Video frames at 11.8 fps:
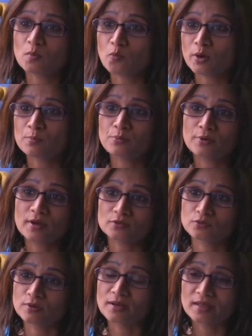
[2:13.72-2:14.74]
from one
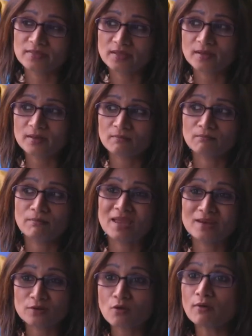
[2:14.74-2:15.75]
product to another
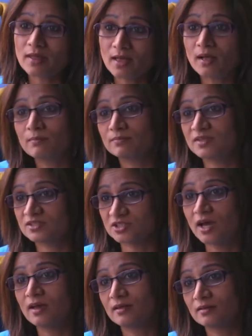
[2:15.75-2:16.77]
may not help the
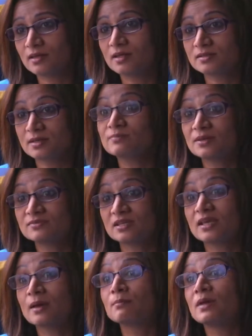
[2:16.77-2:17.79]
child. Sometimes
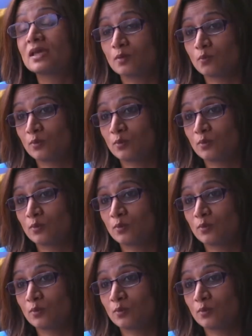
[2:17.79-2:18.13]
it can make it